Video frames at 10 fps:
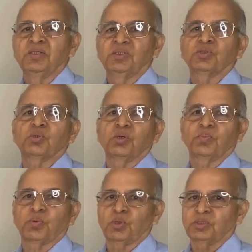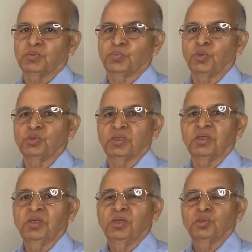is called project
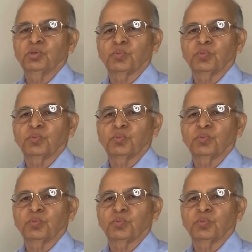sponsor. So